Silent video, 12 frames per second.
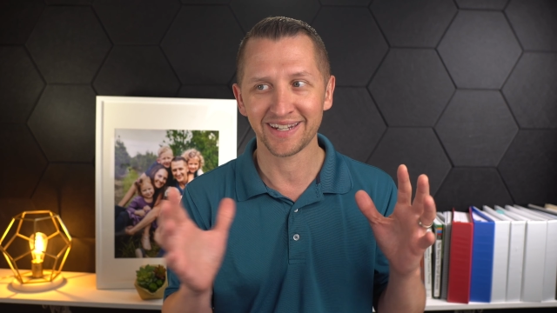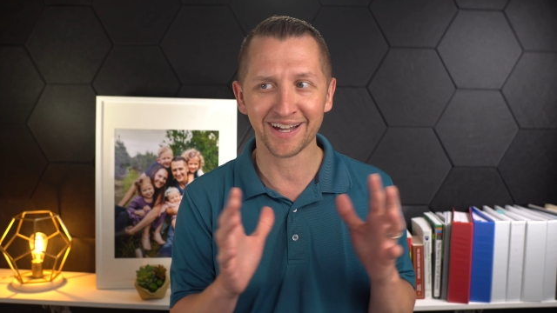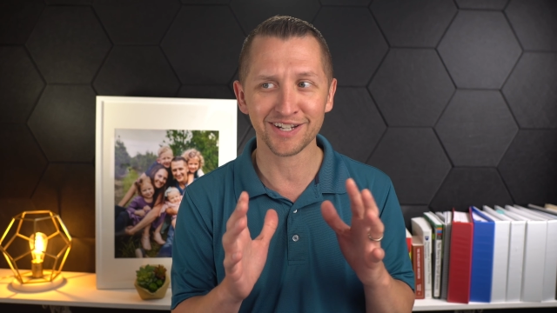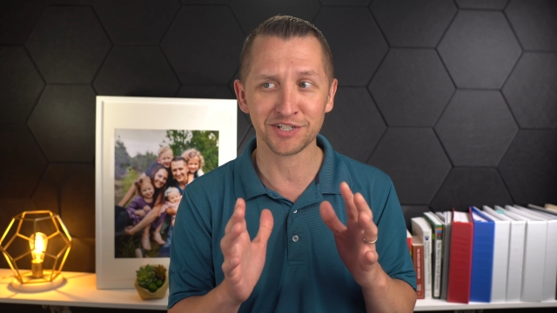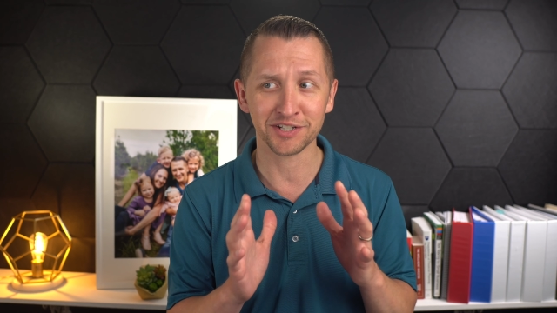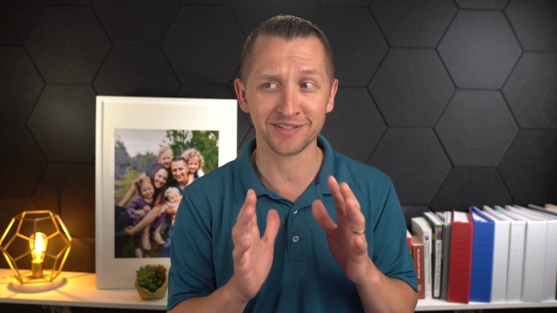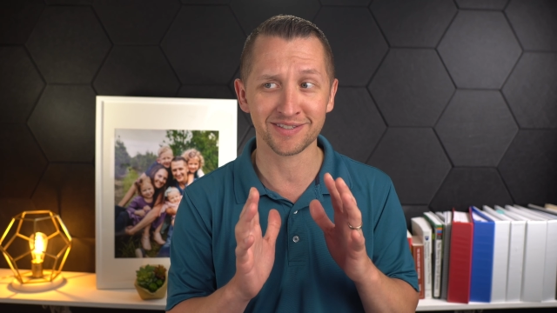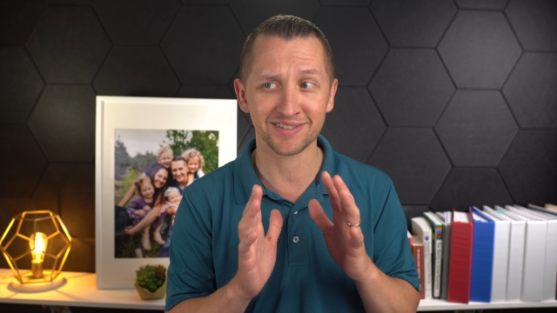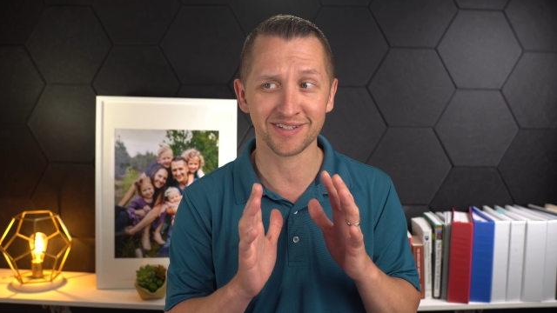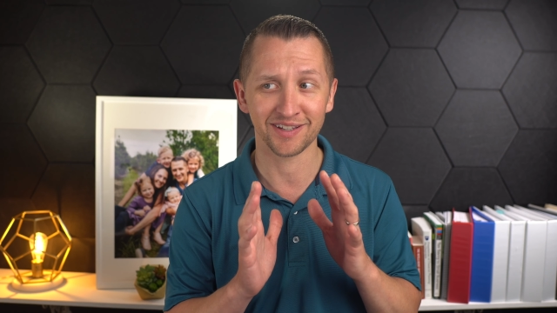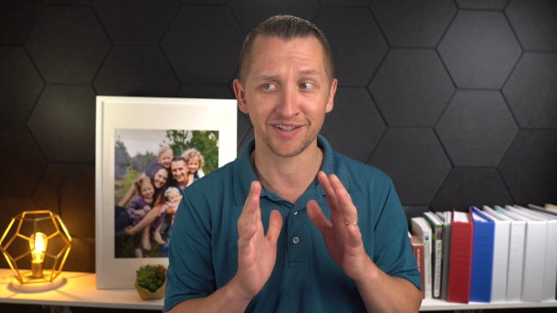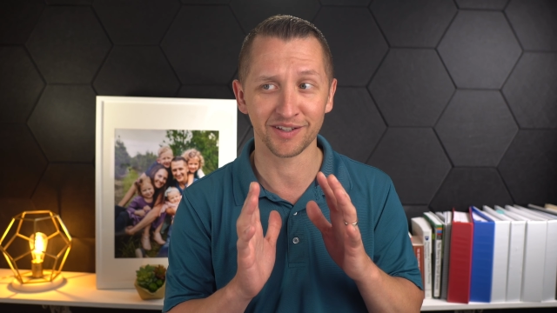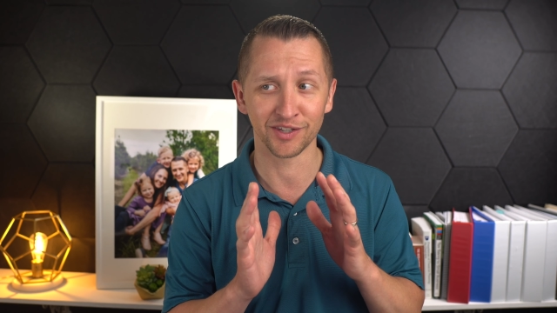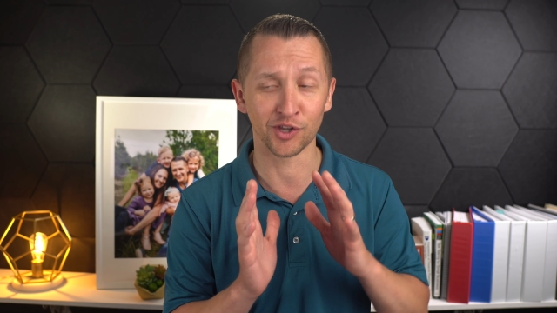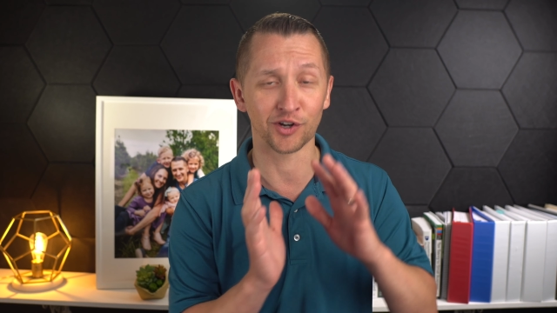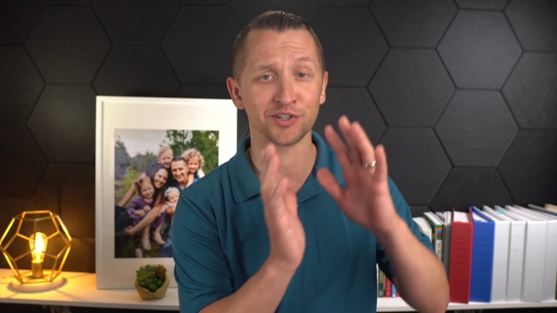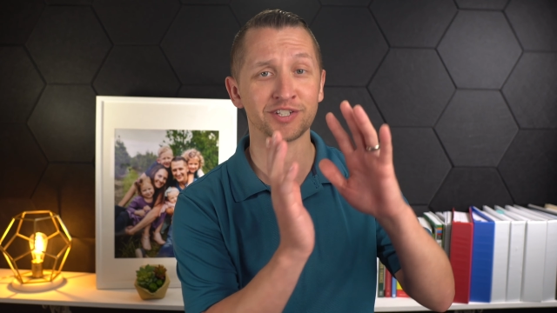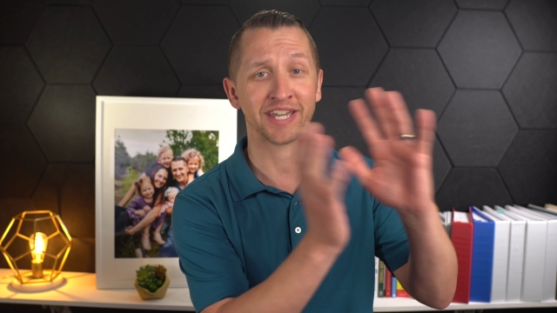not just
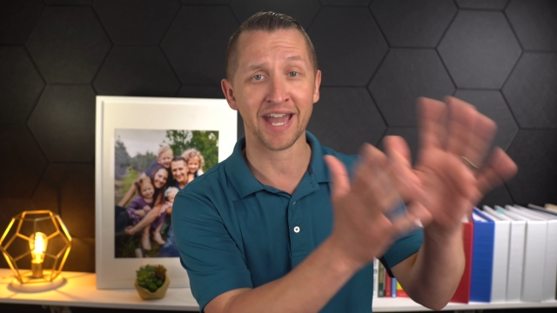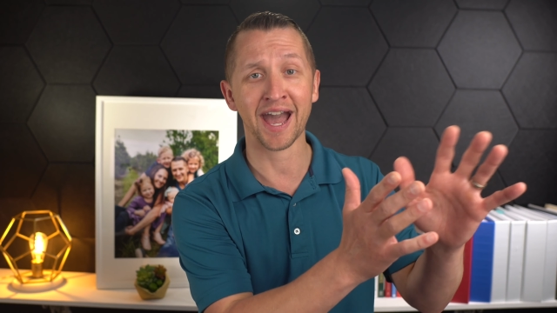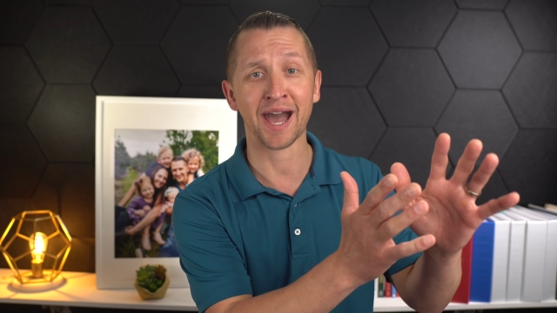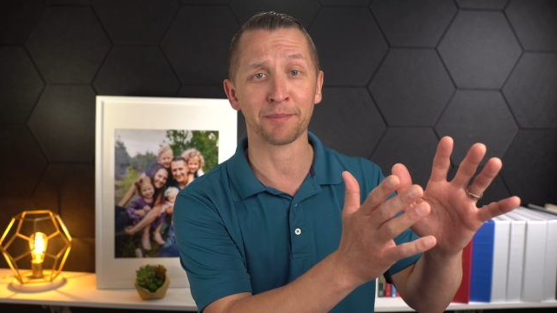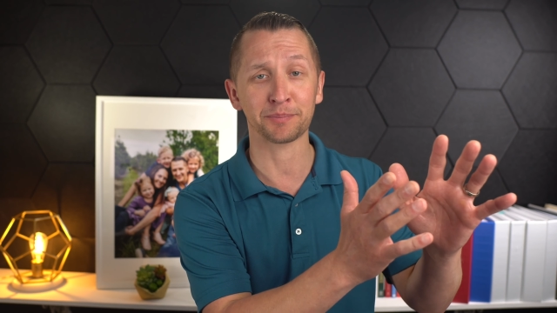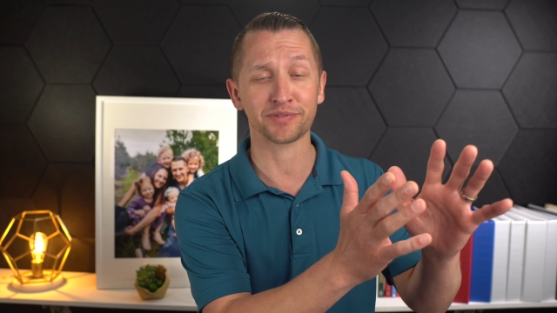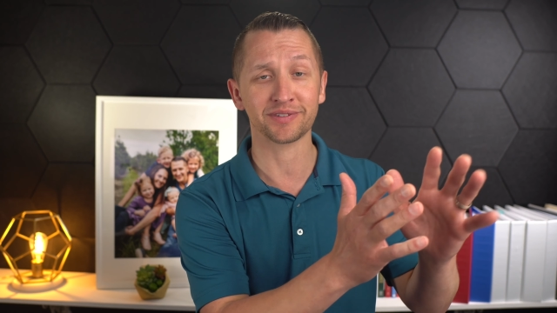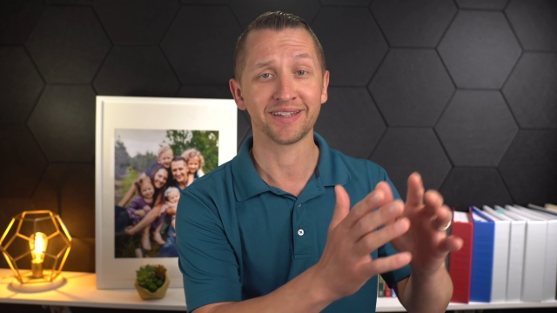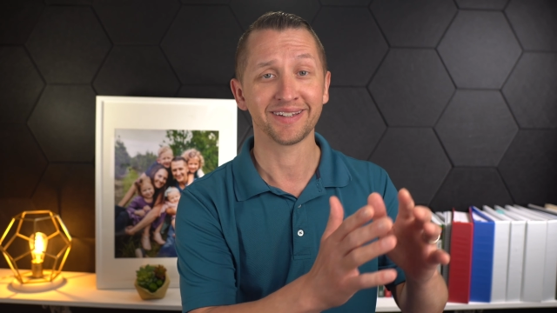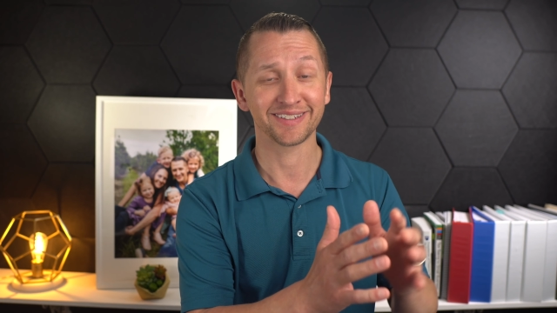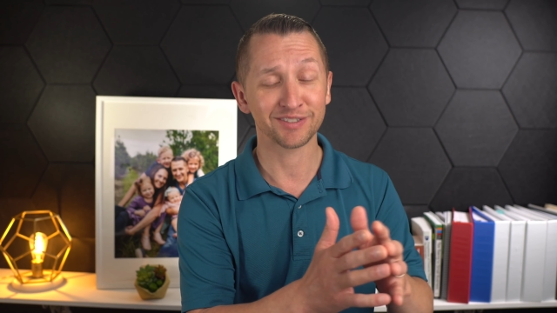large caps.